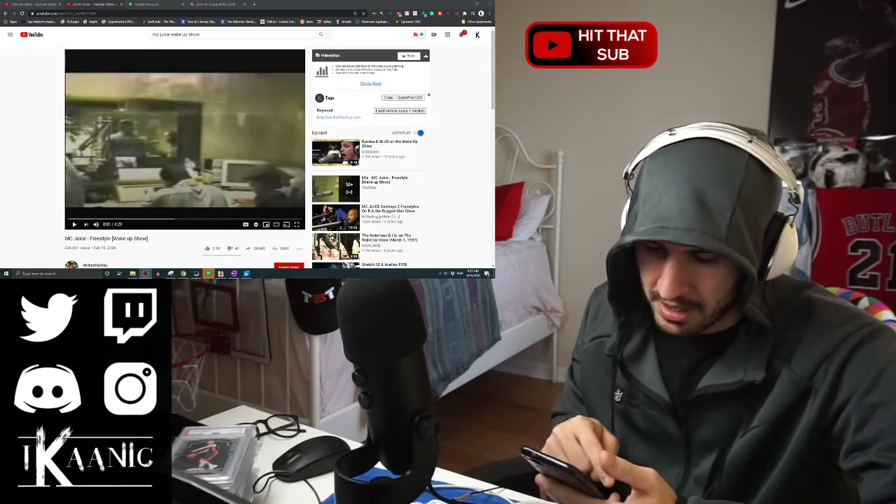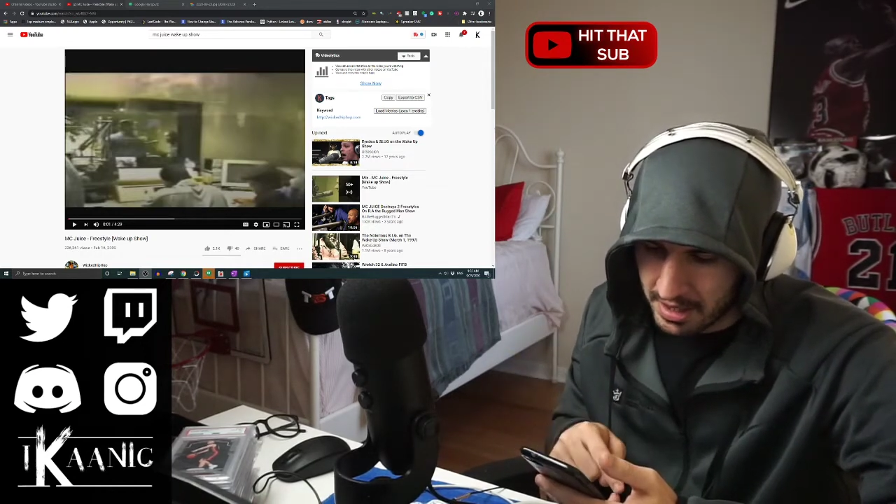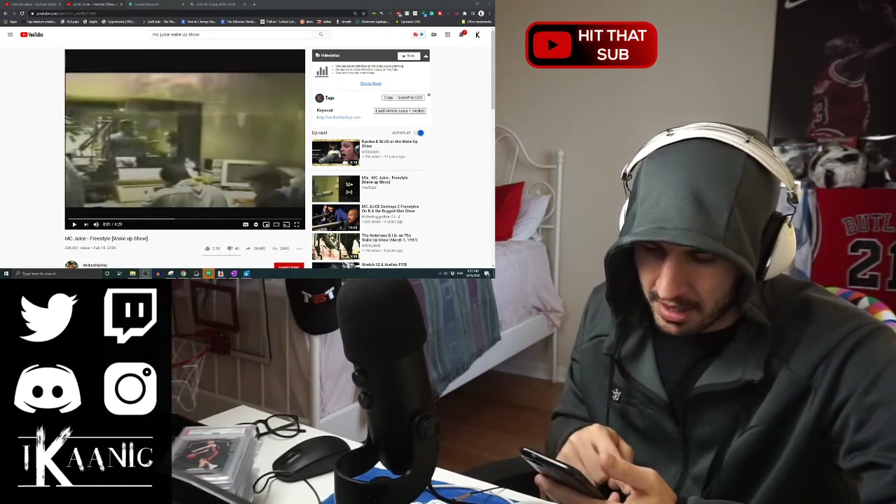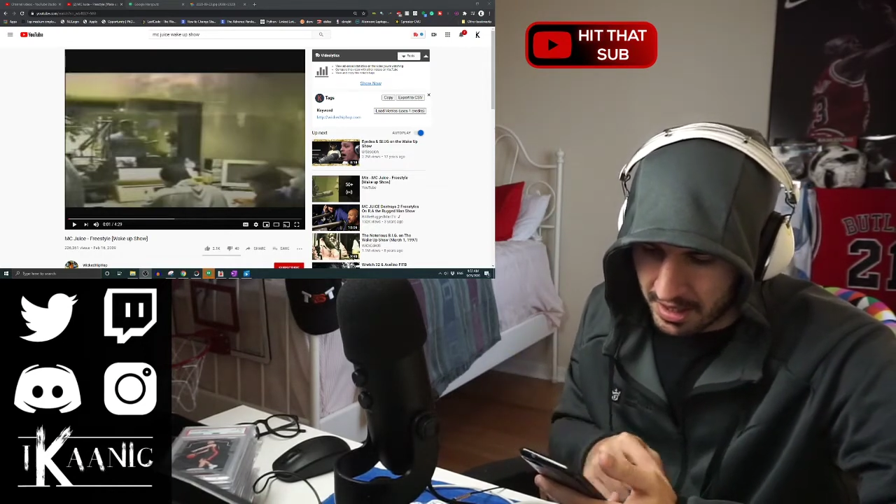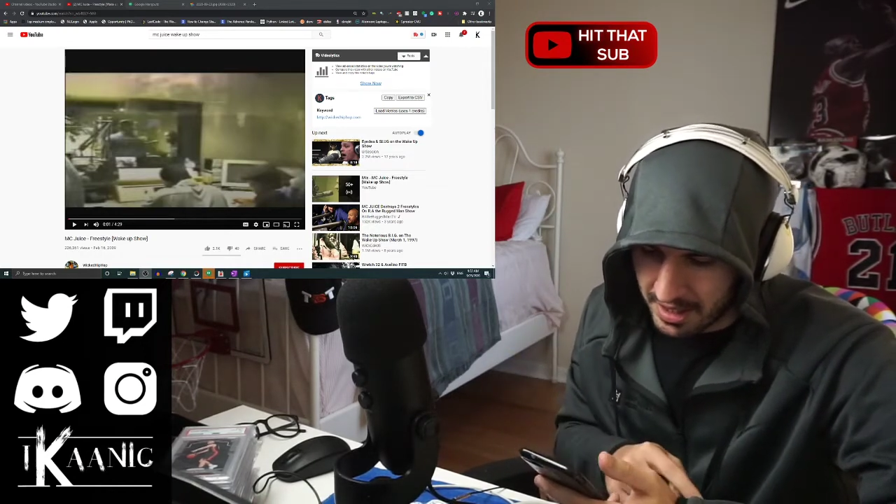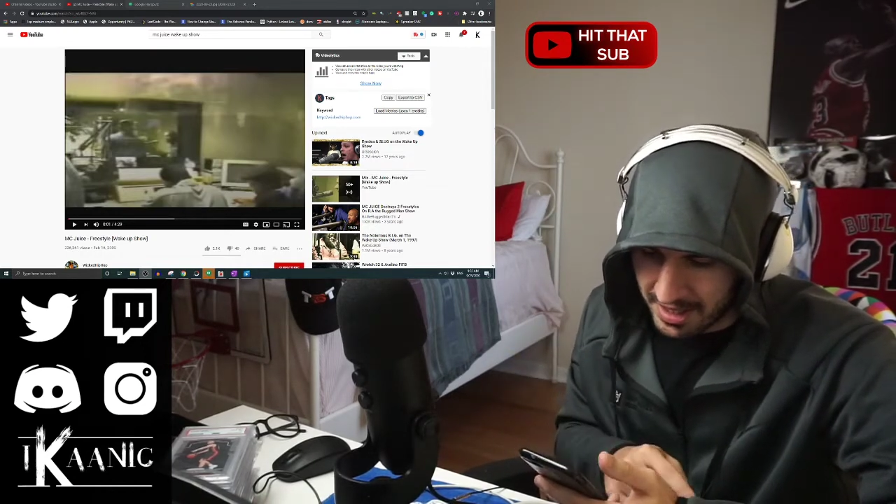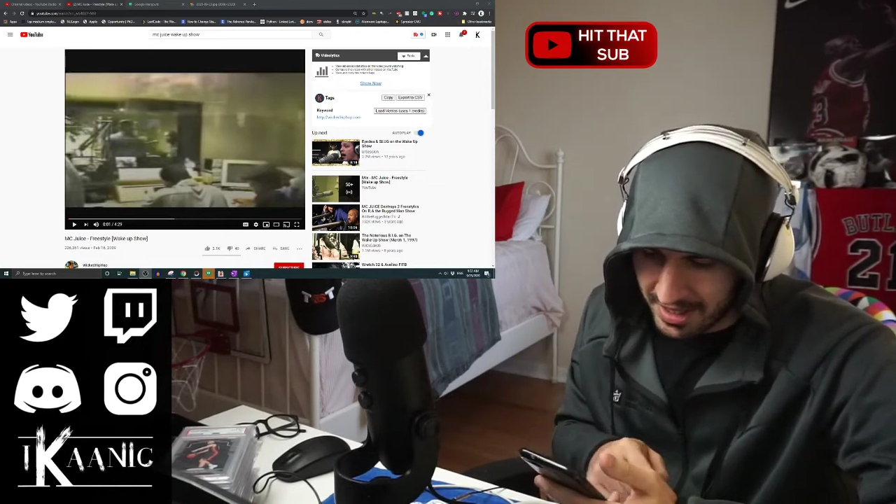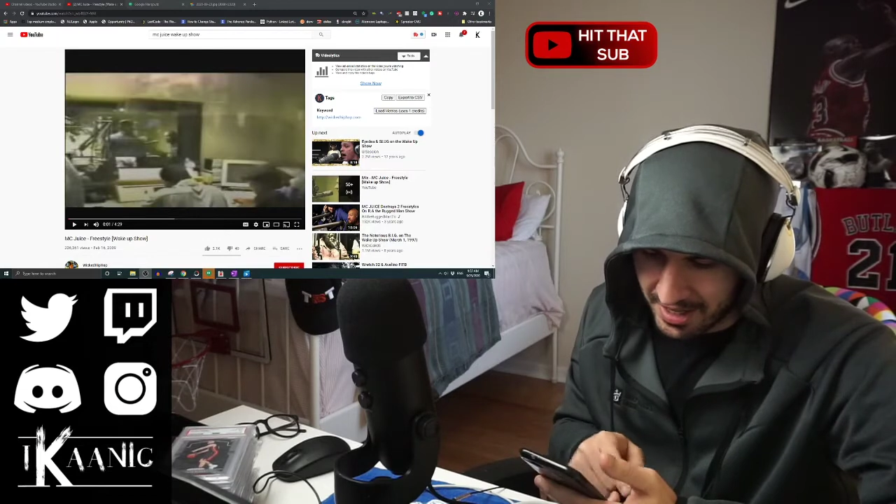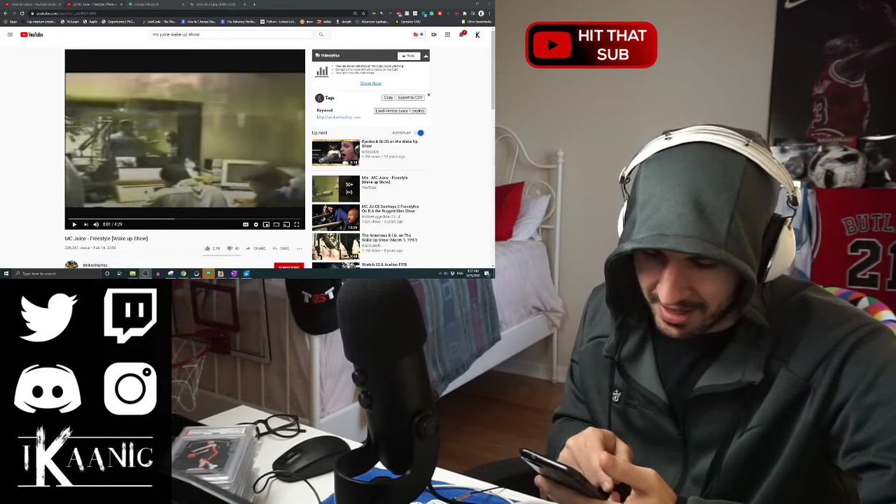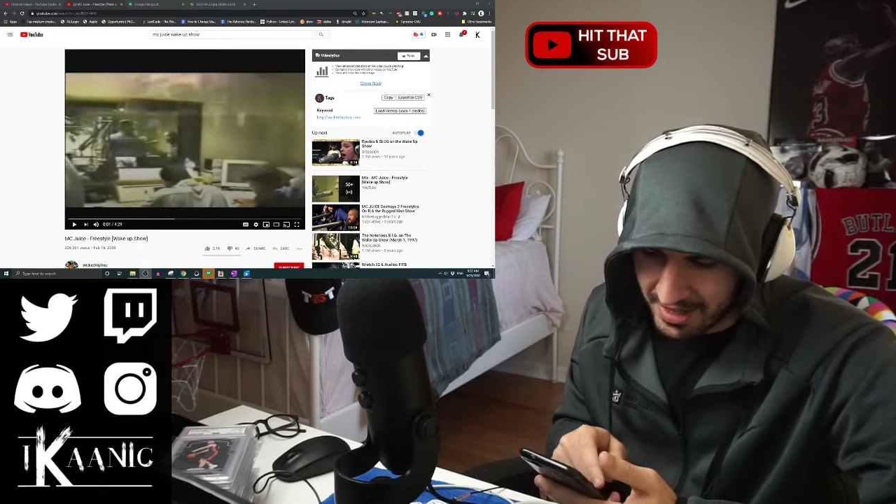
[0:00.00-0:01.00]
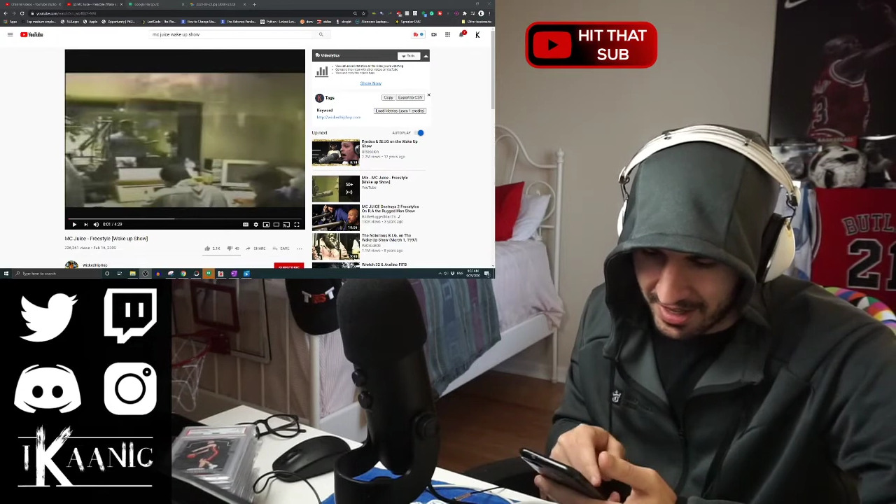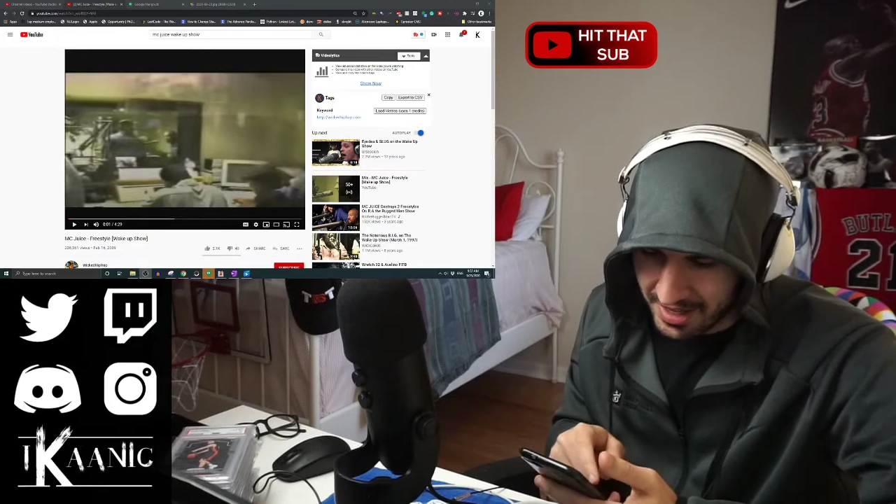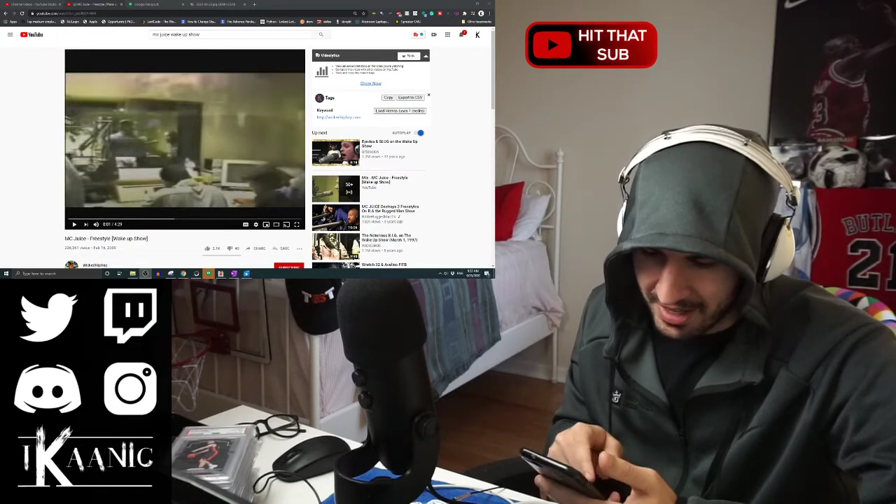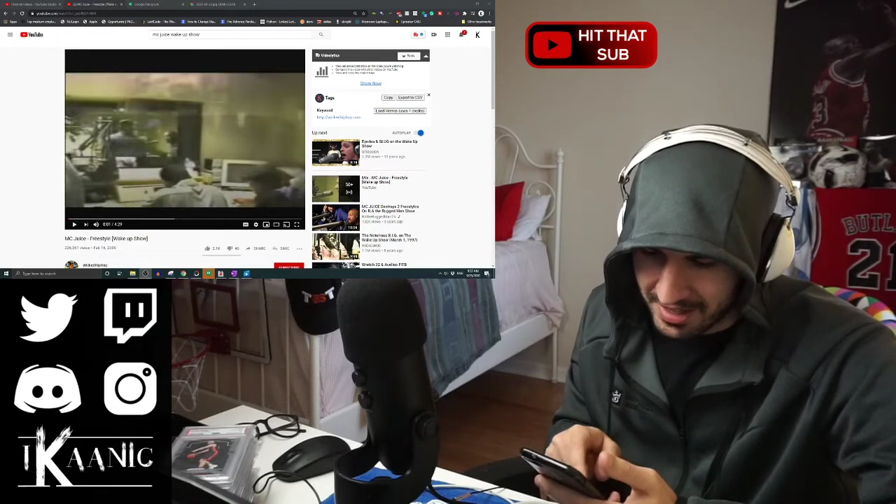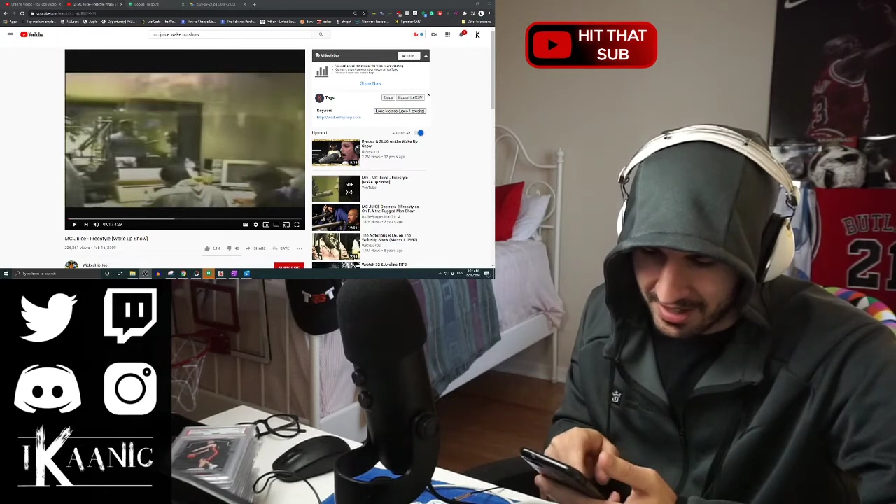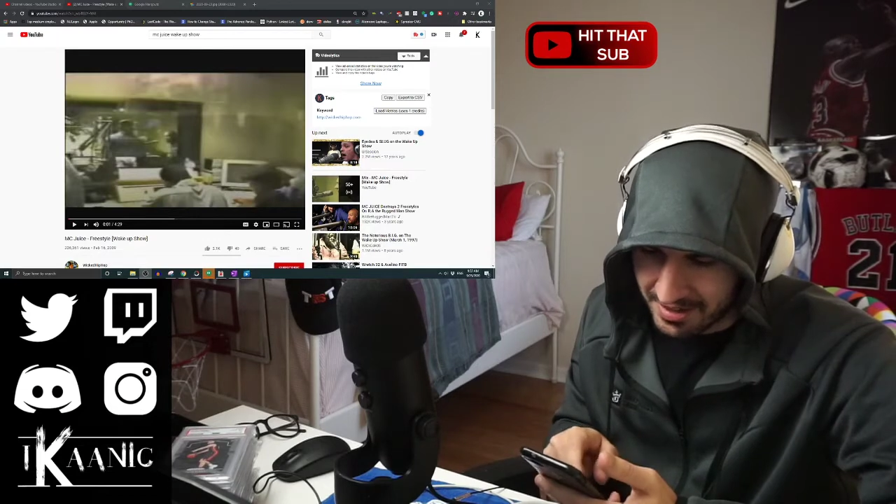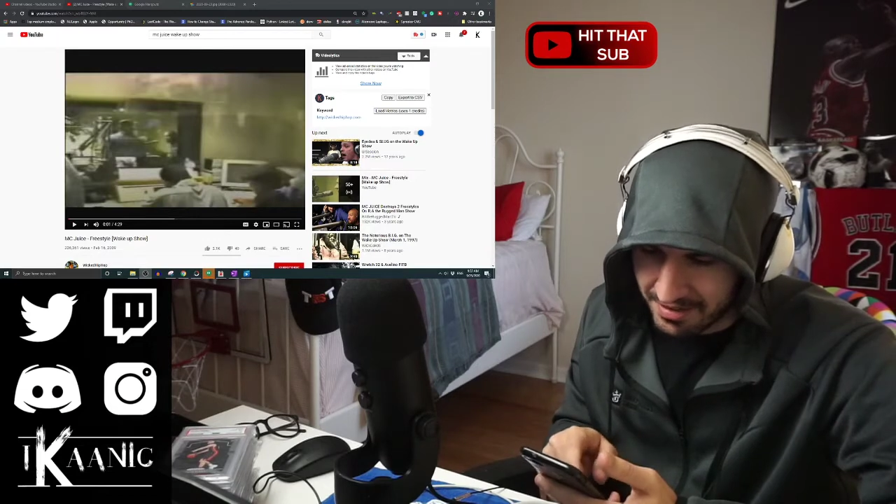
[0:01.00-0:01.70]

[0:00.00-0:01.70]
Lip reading: And then